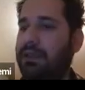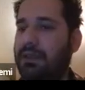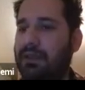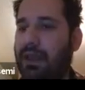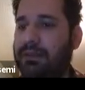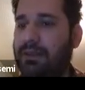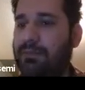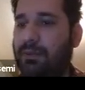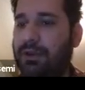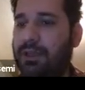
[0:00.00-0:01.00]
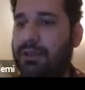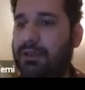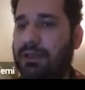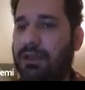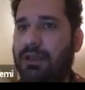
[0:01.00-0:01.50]
is, at this point,
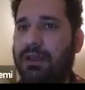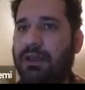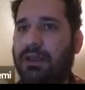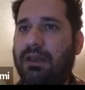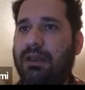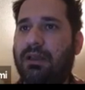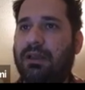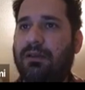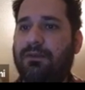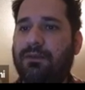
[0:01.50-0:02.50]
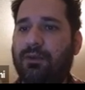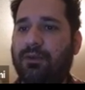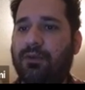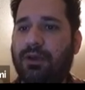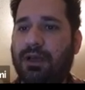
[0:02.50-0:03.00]
if
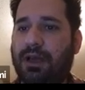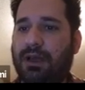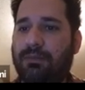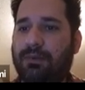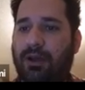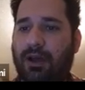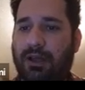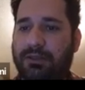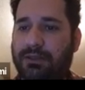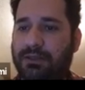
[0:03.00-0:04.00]
you plot,